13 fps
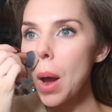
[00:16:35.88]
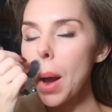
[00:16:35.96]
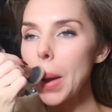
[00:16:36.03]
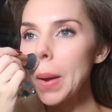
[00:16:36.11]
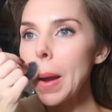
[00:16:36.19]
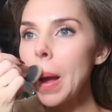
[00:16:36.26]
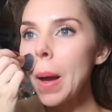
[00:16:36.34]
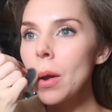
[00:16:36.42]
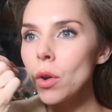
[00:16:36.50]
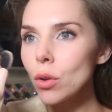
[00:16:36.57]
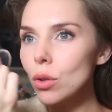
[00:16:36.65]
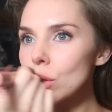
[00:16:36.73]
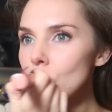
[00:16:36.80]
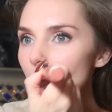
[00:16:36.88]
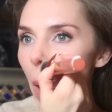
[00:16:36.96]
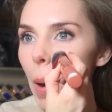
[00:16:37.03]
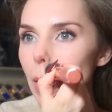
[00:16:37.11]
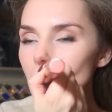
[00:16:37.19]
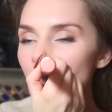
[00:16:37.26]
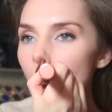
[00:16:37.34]
I cannot
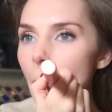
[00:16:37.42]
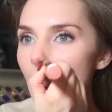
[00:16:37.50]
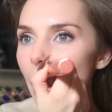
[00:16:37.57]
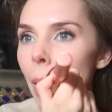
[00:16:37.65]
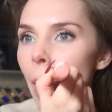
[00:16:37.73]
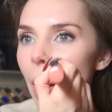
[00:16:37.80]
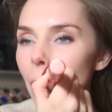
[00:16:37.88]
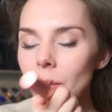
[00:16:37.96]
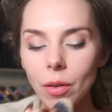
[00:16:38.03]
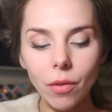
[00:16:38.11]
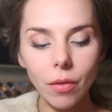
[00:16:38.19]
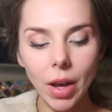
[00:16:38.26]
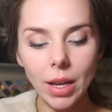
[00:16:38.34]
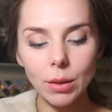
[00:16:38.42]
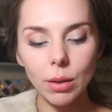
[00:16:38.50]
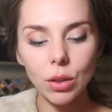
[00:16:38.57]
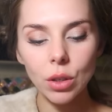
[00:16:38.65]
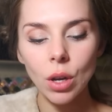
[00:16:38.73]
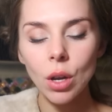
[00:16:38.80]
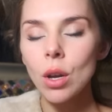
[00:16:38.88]
tan my face,
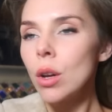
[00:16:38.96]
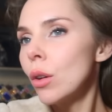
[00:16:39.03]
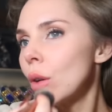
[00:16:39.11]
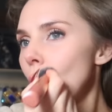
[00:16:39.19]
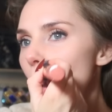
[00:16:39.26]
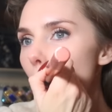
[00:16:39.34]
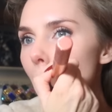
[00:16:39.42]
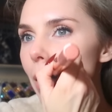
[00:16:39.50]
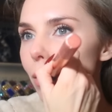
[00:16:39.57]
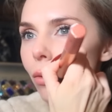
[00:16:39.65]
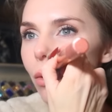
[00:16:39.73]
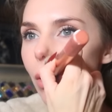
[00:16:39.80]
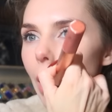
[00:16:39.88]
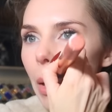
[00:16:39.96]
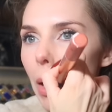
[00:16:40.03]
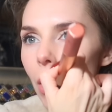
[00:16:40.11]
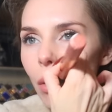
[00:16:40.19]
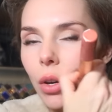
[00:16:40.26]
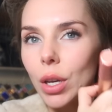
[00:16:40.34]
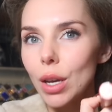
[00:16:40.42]
which is really
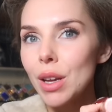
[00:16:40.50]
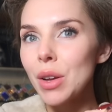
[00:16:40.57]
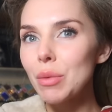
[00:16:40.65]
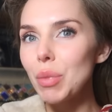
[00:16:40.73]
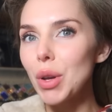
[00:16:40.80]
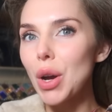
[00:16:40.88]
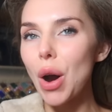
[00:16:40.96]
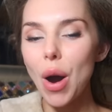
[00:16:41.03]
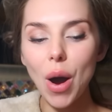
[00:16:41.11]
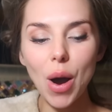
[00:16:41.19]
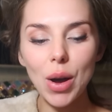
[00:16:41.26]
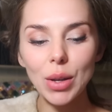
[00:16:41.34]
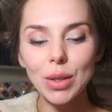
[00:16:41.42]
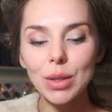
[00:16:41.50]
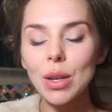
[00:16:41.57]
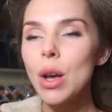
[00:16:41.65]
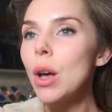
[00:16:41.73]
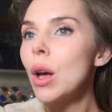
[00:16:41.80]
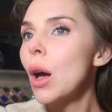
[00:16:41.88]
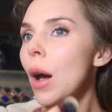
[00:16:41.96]
annoying because
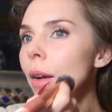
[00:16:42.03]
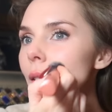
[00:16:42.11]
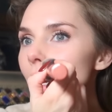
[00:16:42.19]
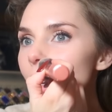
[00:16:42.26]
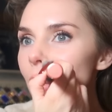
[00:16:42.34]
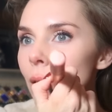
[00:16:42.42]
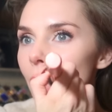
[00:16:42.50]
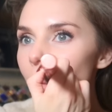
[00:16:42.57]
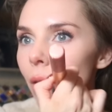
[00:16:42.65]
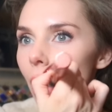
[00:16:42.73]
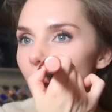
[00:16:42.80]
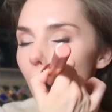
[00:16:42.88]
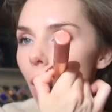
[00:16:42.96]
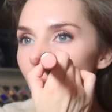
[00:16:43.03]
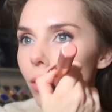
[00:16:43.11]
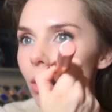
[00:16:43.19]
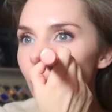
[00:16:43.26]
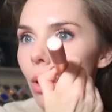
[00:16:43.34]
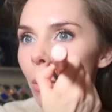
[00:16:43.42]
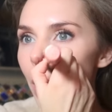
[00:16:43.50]
I tend to have
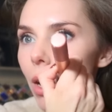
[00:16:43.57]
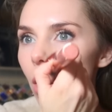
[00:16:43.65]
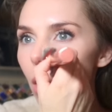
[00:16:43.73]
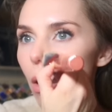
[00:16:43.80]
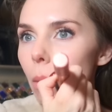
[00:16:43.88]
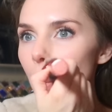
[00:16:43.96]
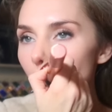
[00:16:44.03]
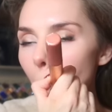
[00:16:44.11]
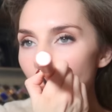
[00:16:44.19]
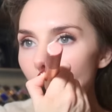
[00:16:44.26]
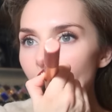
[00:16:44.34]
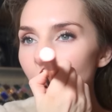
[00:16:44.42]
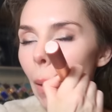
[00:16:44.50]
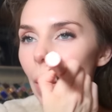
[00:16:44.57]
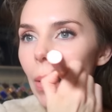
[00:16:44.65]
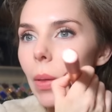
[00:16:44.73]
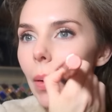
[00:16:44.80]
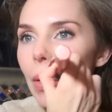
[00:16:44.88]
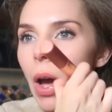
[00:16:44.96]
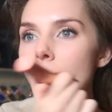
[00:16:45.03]
to wear makeup a lot of
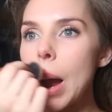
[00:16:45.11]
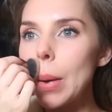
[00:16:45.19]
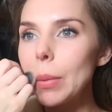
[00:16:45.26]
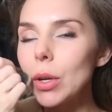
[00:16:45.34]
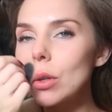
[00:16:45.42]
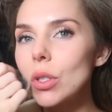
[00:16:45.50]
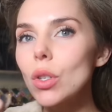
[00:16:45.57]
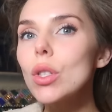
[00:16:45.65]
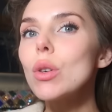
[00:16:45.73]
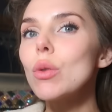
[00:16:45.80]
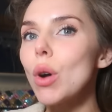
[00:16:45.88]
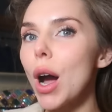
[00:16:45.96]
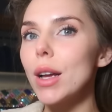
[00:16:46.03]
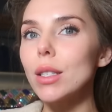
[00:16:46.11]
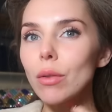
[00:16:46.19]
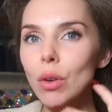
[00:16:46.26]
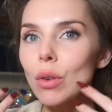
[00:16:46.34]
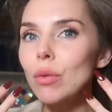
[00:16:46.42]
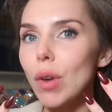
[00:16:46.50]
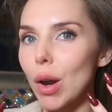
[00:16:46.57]
the time because otherwise I've
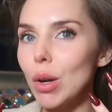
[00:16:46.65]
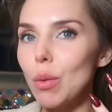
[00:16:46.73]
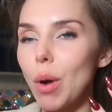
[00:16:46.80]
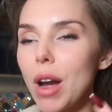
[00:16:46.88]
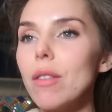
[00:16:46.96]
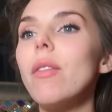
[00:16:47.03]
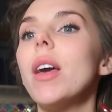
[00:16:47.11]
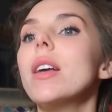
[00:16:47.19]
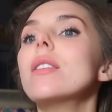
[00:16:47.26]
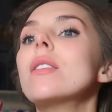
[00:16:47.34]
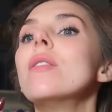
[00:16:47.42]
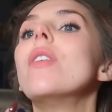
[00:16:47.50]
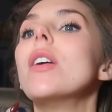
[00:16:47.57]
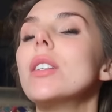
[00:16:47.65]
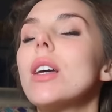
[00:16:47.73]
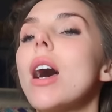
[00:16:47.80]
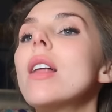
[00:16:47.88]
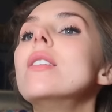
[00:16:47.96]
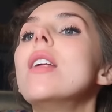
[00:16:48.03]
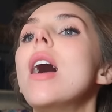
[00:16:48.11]
got a very white face and a very
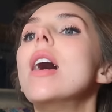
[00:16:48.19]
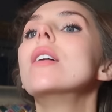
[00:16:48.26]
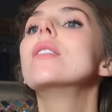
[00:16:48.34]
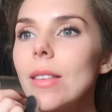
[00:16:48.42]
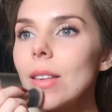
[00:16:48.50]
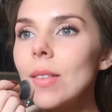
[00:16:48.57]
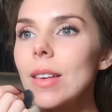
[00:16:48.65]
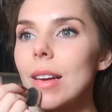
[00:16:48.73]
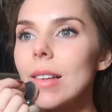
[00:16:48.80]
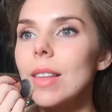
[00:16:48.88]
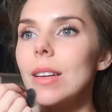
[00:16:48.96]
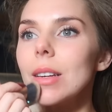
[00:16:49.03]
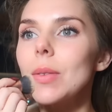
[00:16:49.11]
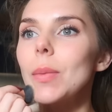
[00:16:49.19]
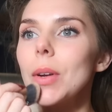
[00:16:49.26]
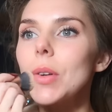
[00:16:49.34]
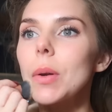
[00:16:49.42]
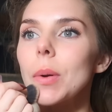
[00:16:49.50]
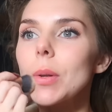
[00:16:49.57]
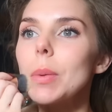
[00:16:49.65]
tan neck. Sometimes I just
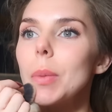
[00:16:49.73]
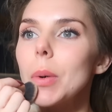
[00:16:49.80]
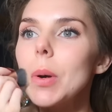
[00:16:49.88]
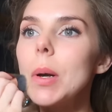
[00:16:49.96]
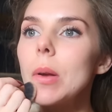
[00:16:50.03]
wish I was a boy.